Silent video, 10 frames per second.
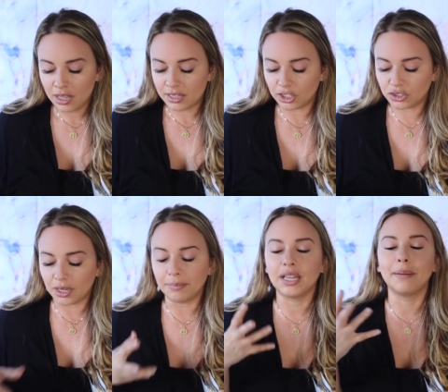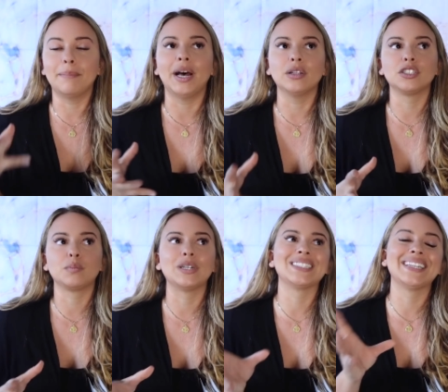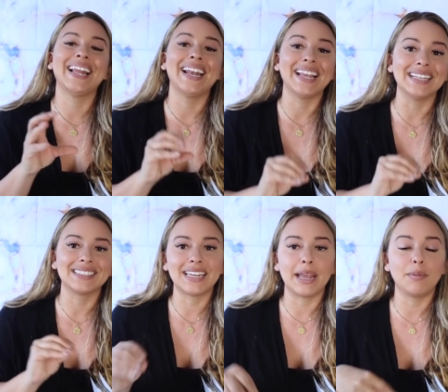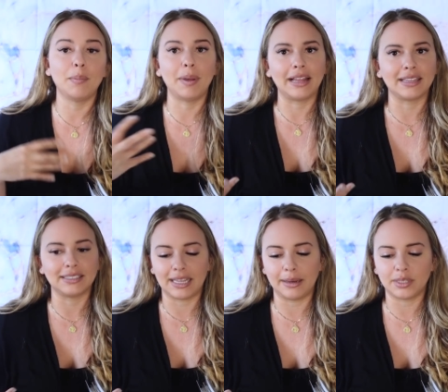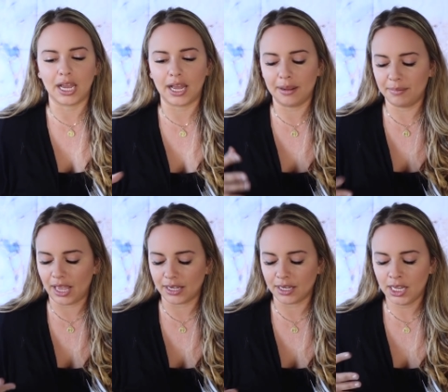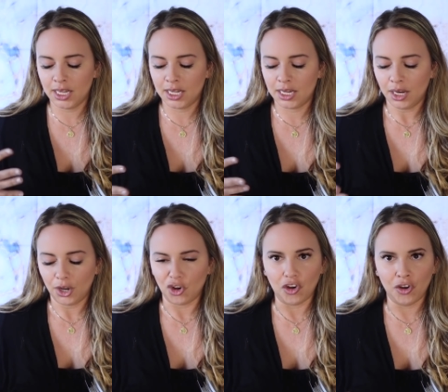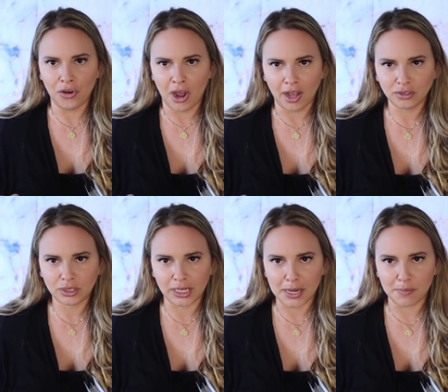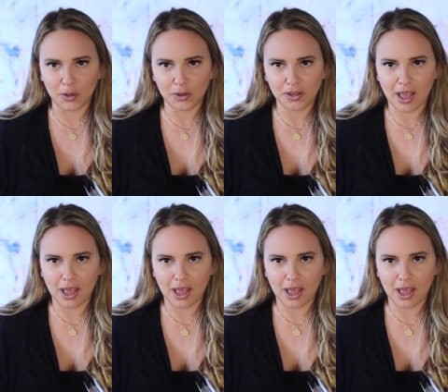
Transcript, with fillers: There's something about this person that is stable, but at the same time, like, not stable.